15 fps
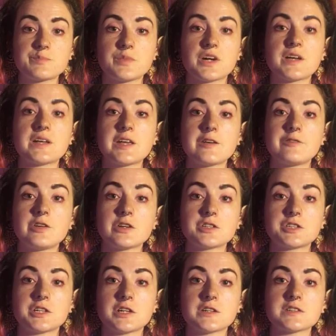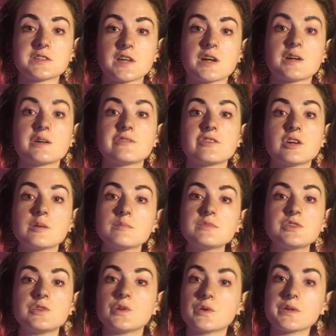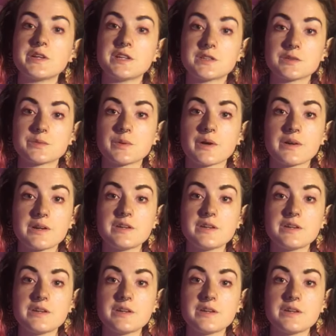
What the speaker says: But if your chair does not have arms, you don't need to worry.